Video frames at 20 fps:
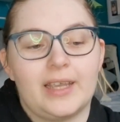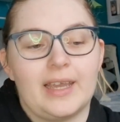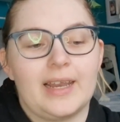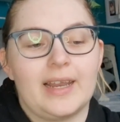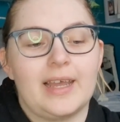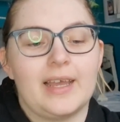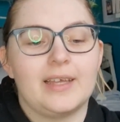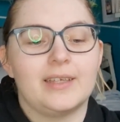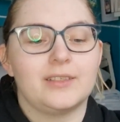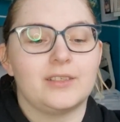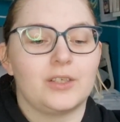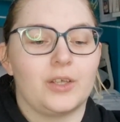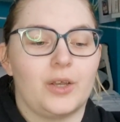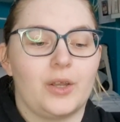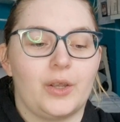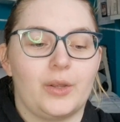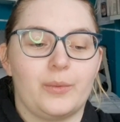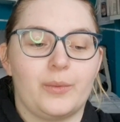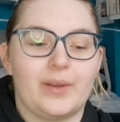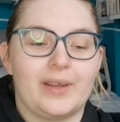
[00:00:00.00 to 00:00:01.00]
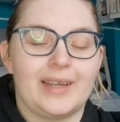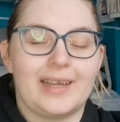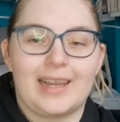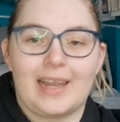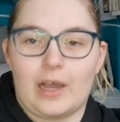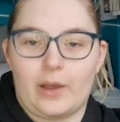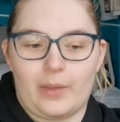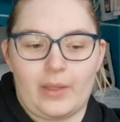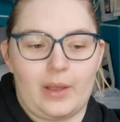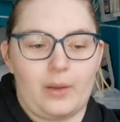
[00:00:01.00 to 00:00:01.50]
get it, so we
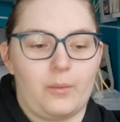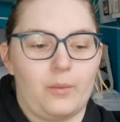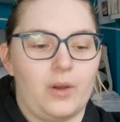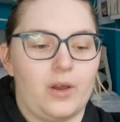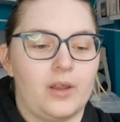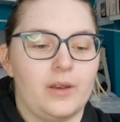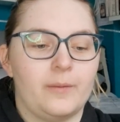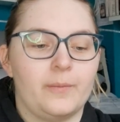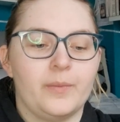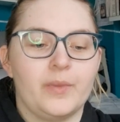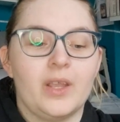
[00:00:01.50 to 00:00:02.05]
allow that one.